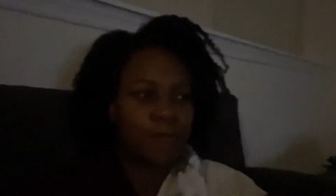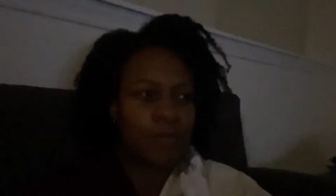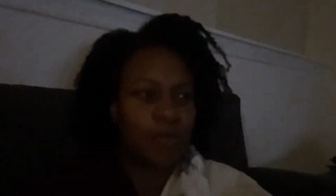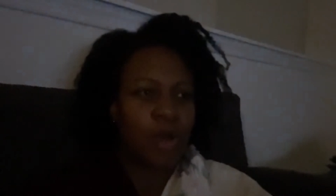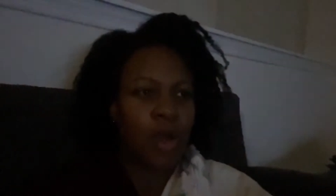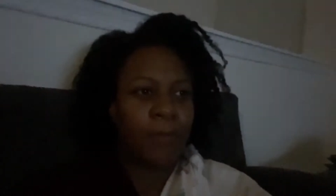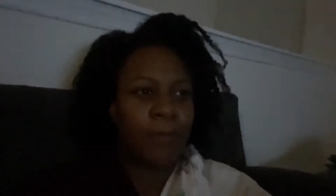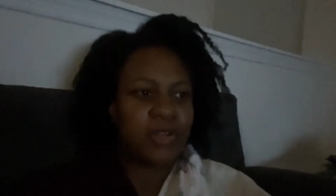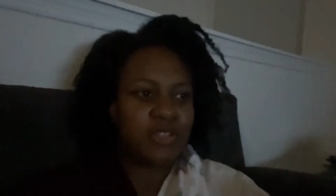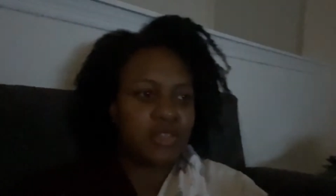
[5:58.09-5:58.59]

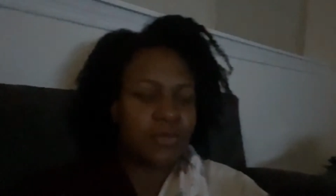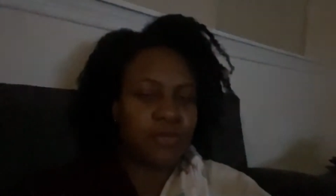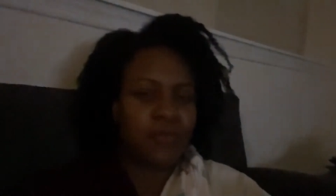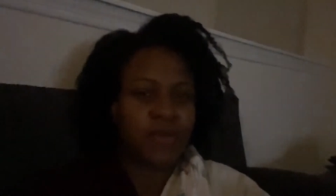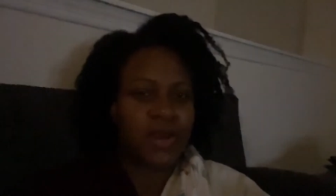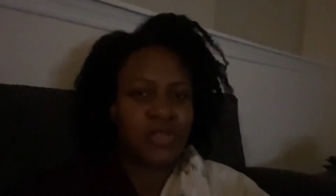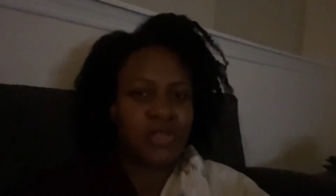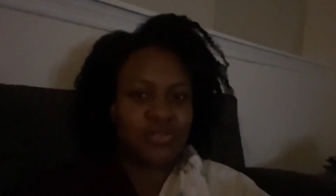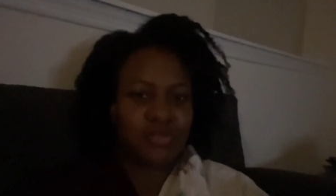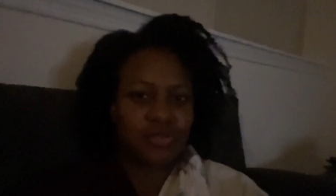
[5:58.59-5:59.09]
All my
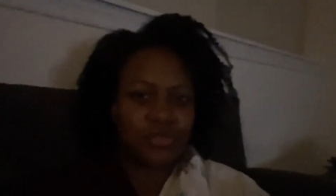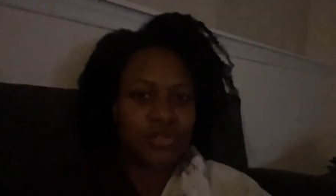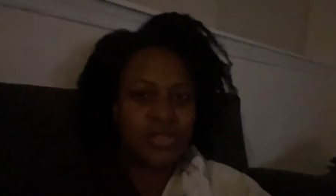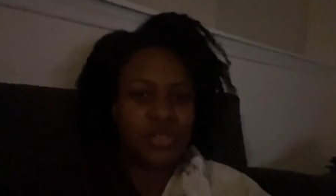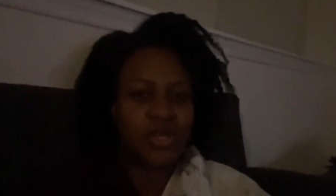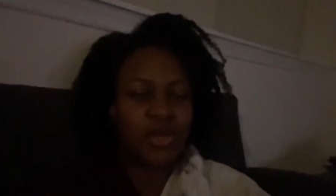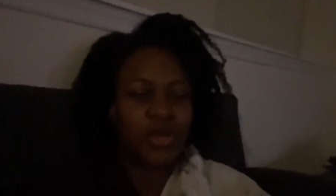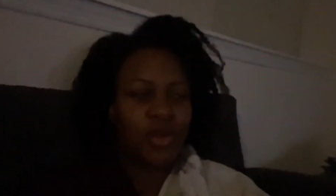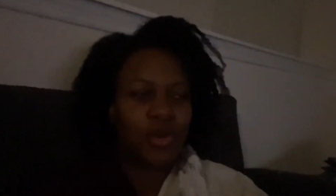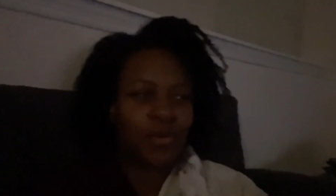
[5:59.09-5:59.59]
supervisors
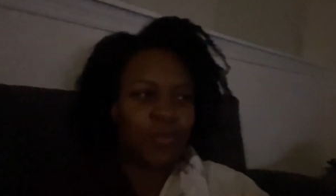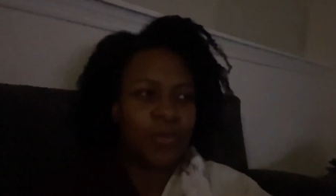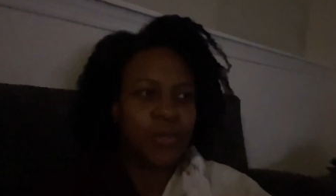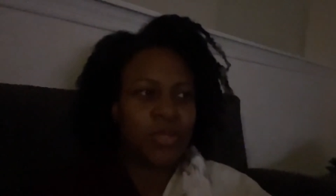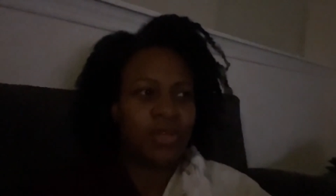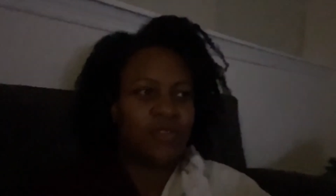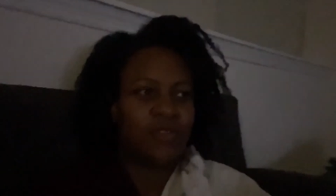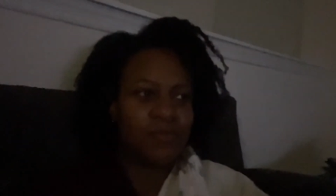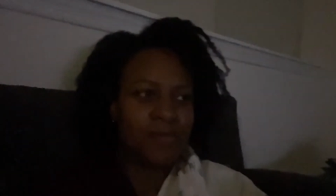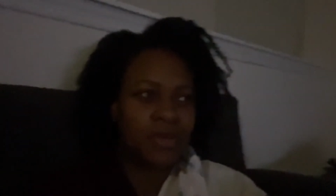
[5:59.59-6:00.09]
would
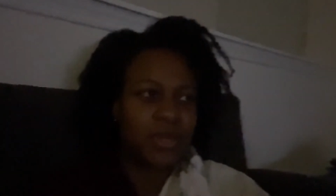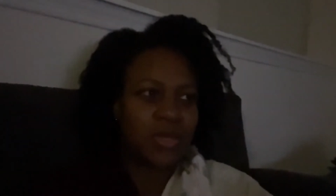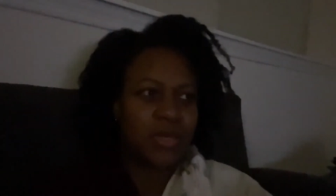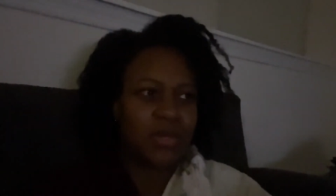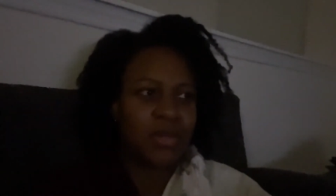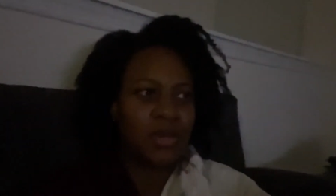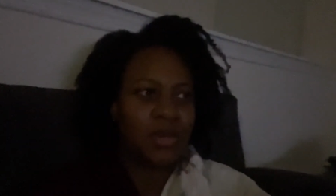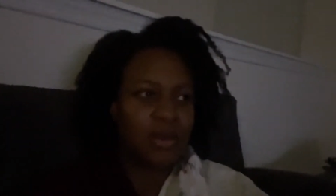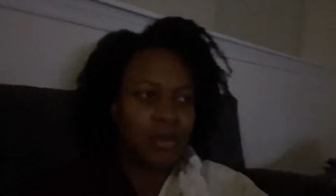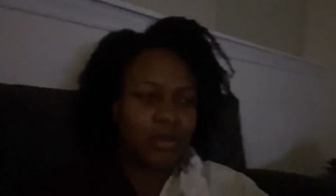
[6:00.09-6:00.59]
give me
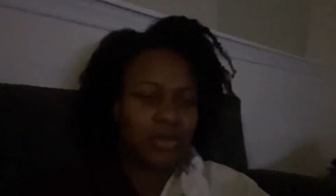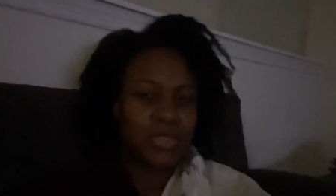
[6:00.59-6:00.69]
uh,